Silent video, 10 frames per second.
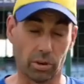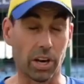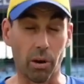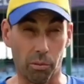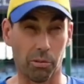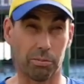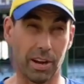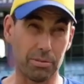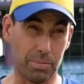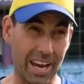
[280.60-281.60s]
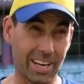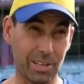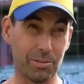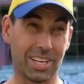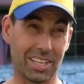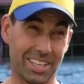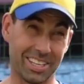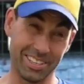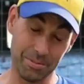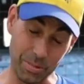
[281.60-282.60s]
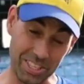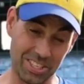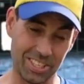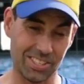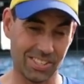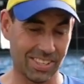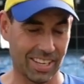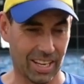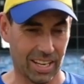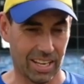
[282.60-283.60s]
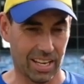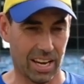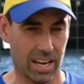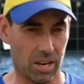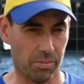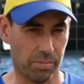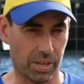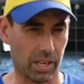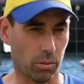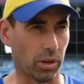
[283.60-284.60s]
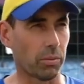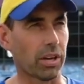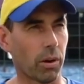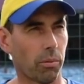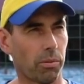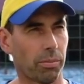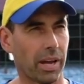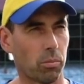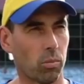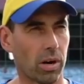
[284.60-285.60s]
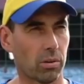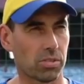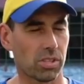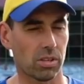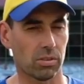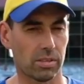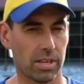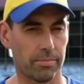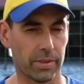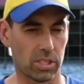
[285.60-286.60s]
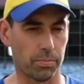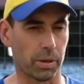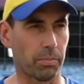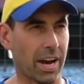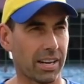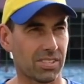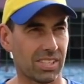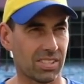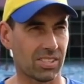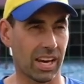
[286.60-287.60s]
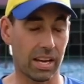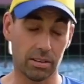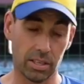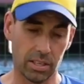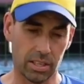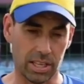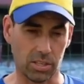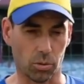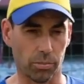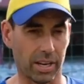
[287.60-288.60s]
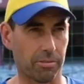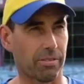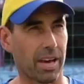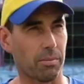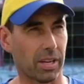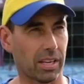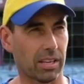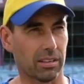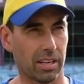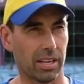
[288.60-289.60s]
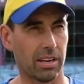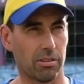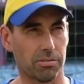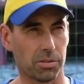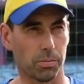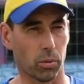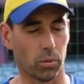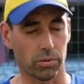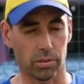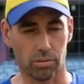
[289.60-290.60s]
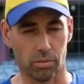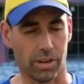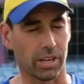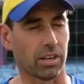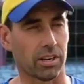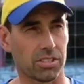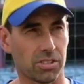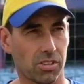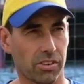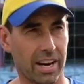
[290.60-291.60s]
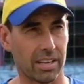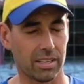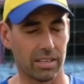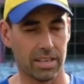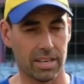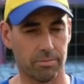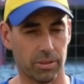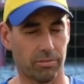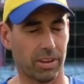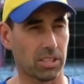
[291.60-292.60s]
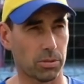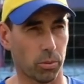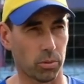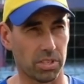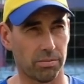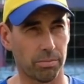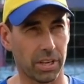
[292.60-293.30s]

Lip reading: We know when we've played badly, we get the messages, but equally we know when we've played well. So it's a big part of CSK. They talk about a family and an area of support. Cricket knowledge is great. The fan support's even